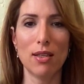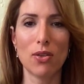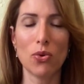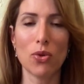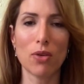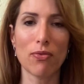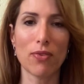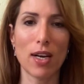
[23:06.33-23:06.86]

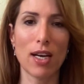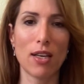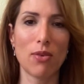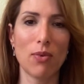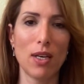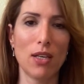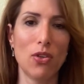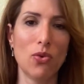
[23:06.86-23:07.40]
notified
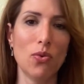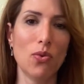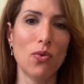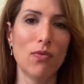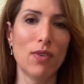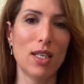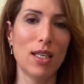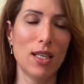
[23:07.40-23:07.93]
when new
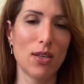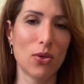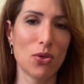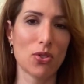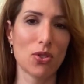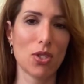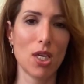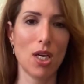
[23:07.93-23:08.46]

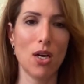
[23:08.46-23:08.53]
videos